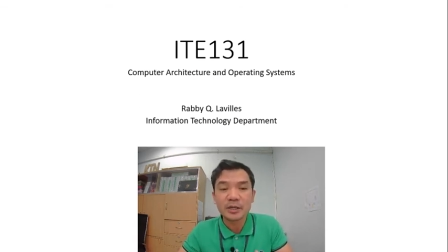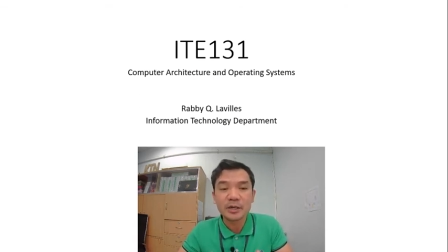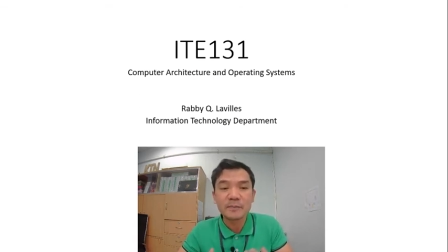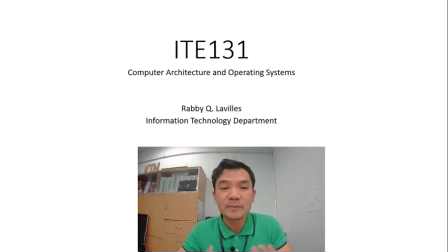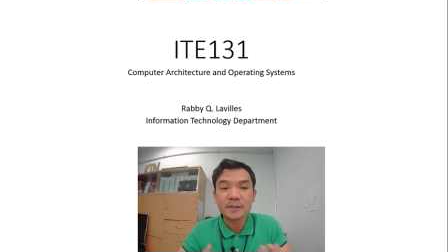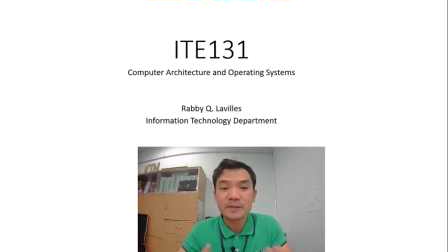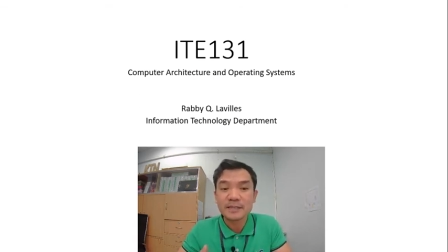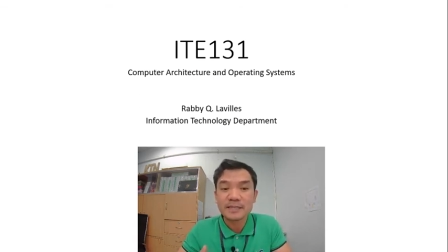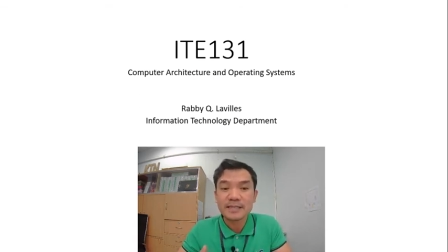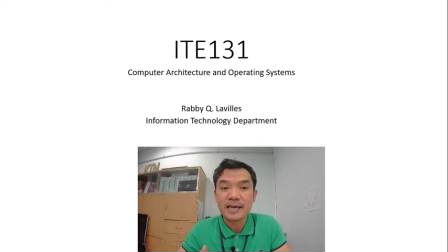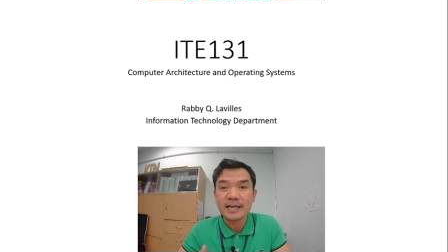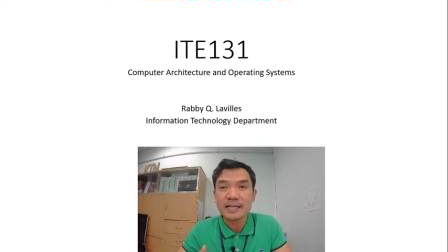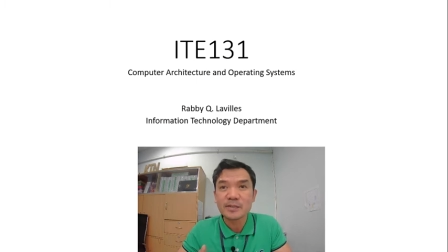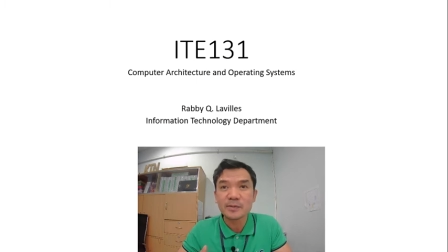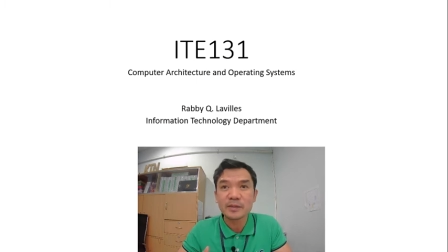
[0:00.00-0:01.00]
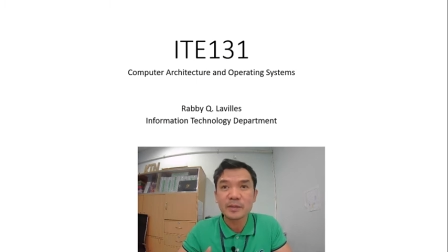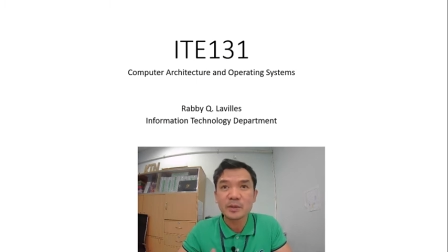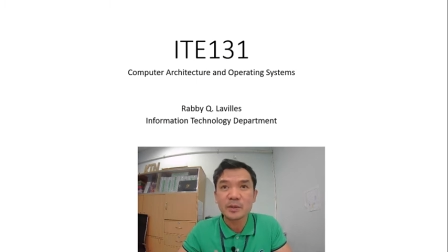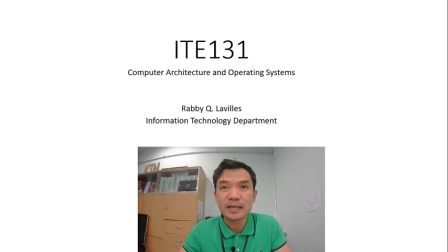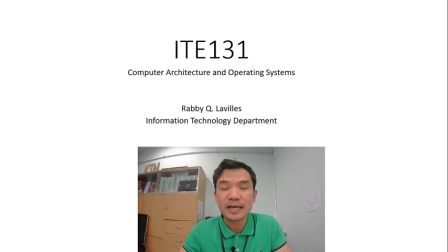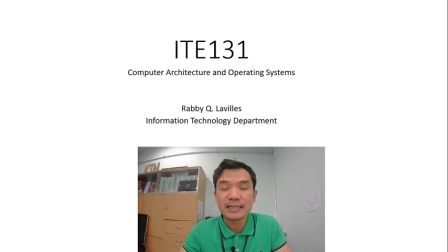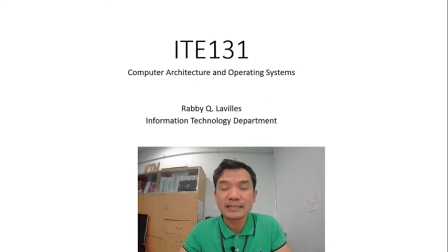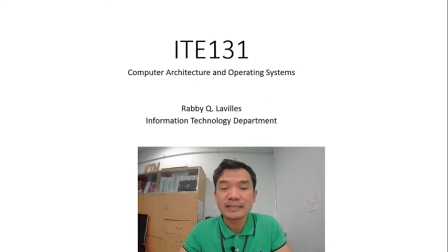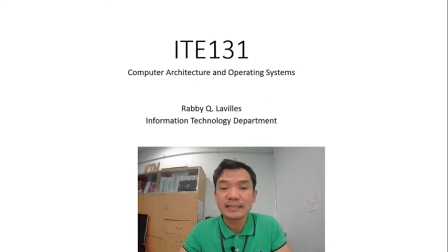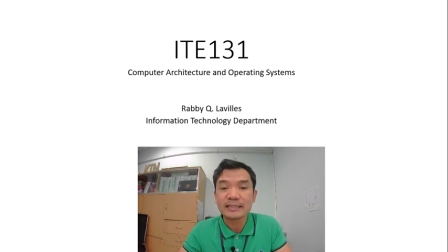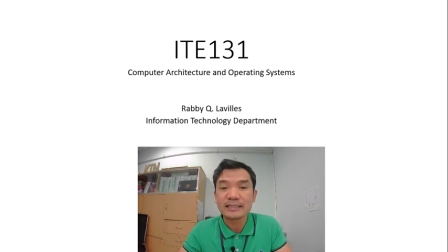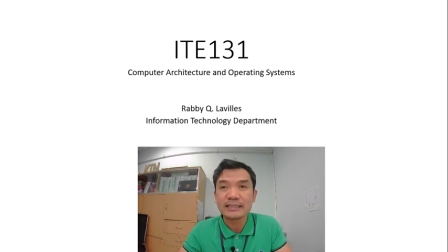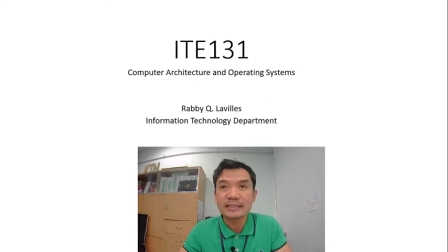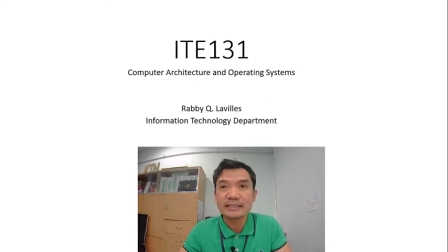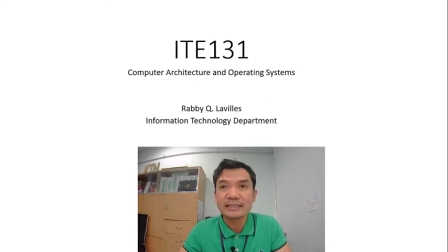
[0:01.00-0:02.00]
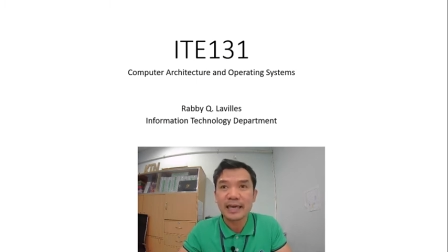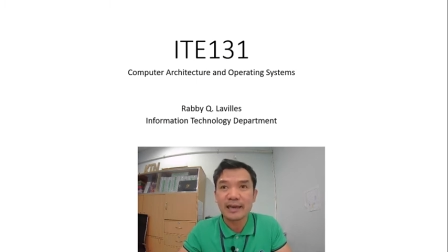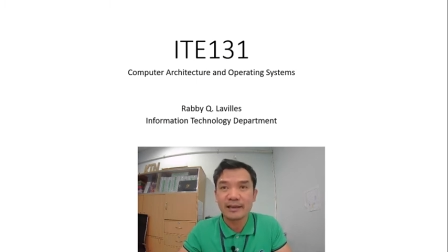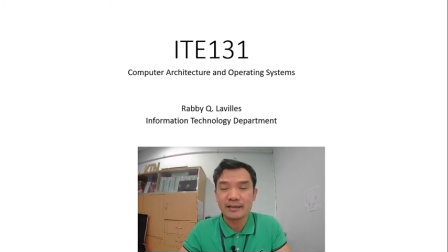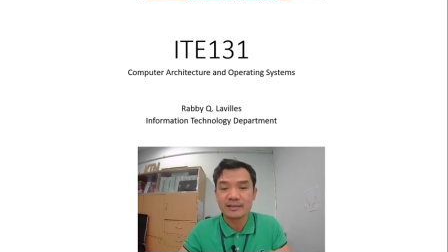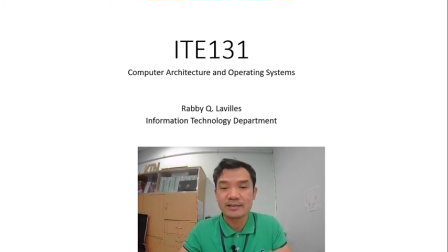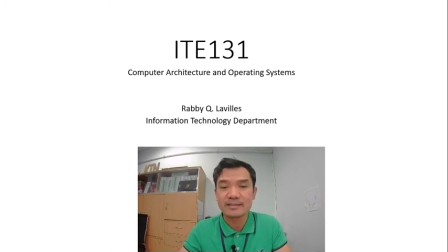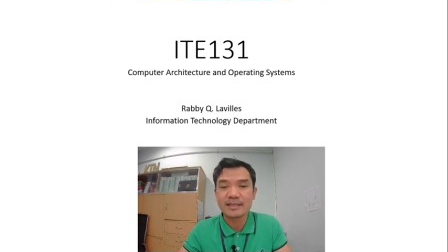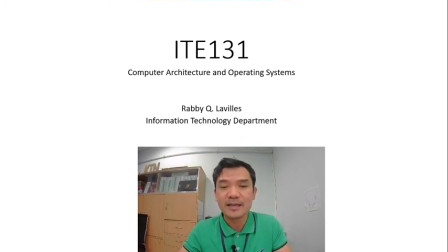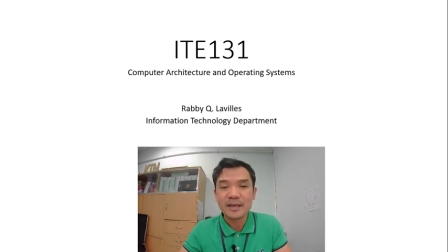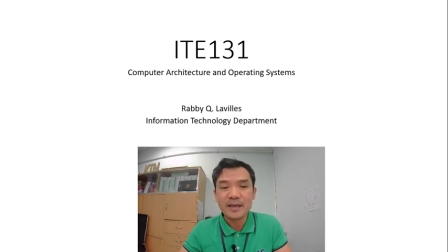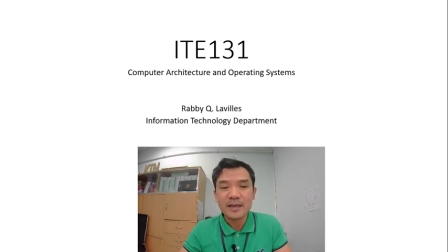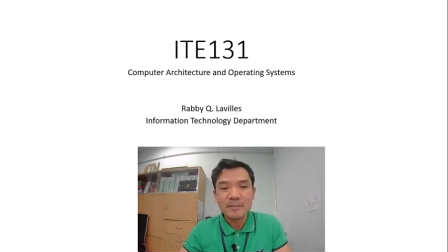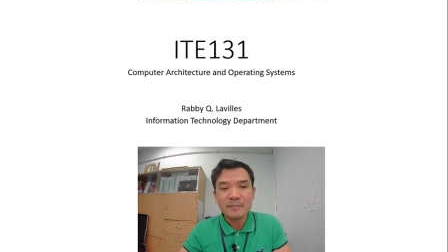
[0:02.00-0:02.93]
the computer science will look at the details.